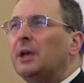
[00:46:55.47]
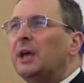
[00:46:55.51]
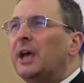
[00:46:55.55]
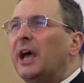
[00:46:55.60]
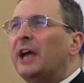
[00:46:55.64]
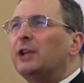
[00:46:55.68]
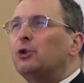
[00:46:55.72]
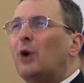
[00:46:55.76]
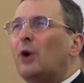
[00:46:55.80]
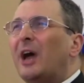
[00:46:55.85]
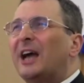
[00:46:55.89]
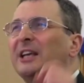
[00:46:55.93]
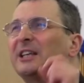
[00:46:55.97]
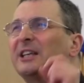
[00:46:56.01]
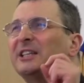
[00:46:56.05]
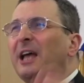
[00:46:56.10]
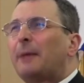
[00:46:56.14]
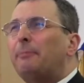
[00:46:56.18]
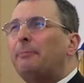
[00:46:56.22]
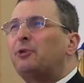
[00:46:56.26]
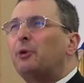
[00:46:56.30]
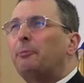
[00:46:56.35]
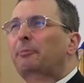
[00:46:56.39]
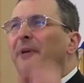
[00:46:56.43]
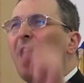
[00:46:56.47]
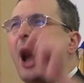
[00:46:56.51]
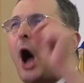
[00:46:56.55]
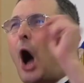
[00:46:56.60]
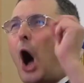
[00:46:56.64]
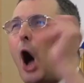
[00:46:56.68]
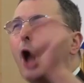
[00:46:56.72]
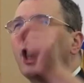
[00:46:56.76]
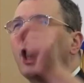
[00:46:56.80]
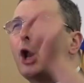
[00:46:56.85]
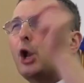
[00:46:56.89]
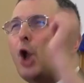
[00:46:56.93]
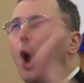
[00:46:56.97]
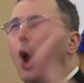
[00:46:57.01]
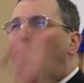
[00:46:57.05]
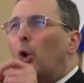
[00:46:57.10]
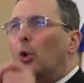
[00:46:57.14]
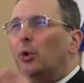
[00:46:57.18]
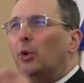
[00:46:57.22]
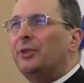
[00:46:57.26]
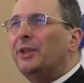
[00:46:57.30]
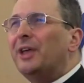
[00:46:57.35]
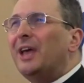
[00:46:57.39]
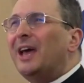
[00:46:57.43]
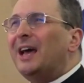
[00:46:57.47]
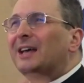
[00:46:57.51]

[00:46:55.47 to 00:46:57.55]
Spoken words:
and to accept to be all alone